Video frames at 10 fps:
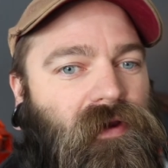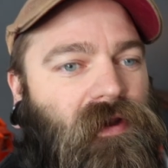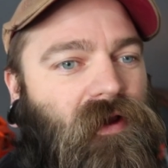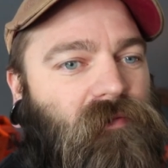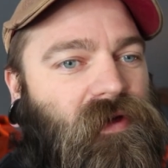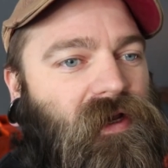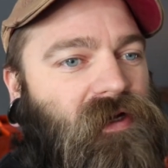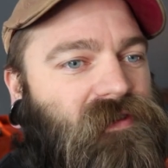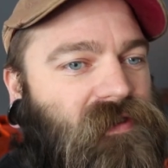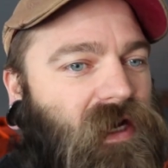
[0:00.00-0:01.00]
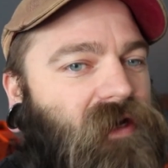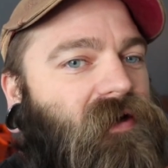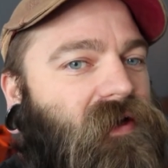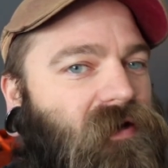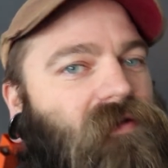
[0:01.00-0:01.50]
and I've been kind of
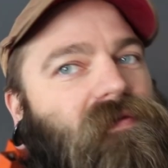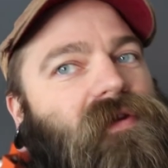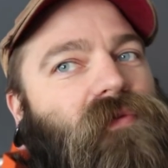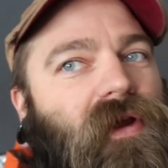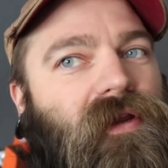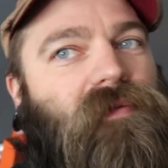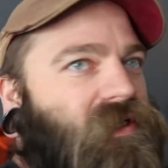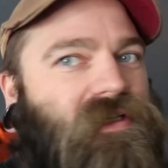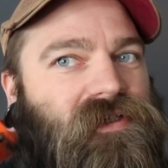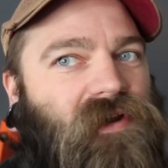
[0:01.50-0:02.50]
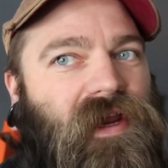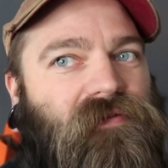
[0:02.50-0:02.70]
slacking on getting everything ready because I just didn't